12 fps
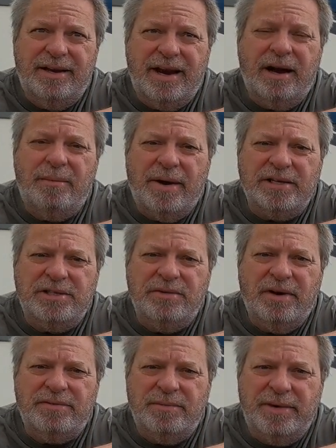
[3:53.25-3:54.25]
care about you
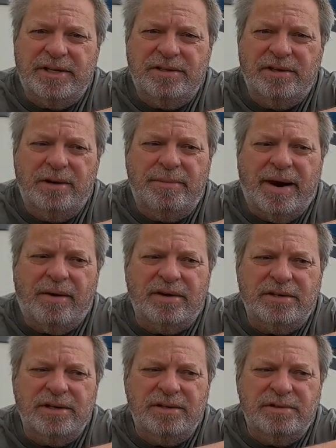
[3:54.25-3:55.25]
enough to make sure their
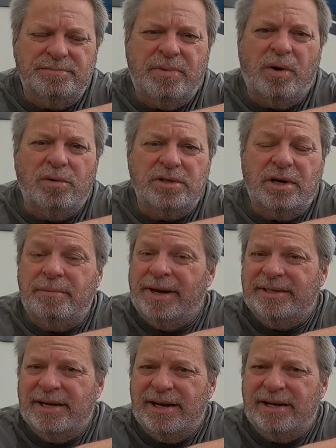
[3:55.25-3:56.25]
power poles are
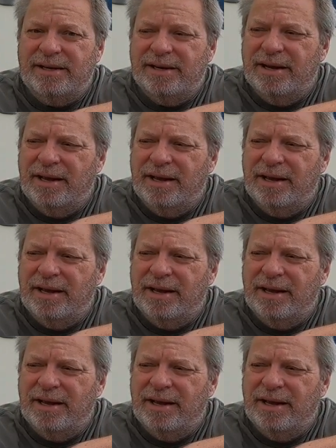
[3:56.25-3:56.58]
maintained.